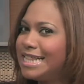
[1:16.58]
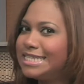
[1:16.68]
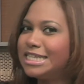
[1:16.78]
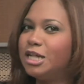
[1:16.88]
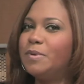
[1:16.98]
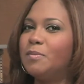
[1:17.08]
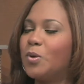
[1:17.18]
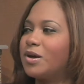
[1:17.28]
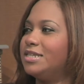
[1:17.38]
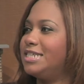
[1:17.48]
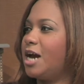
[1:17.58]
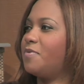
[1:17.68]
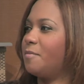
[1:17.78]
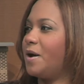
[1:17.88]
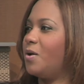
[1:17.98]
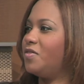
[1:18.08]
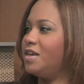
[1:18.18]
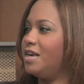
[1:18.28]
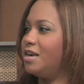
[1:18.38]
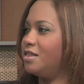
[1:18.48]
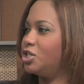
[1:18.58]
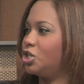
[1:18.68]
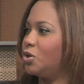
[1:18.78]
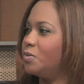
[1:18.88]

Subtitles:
us a little bit more in depth about the show.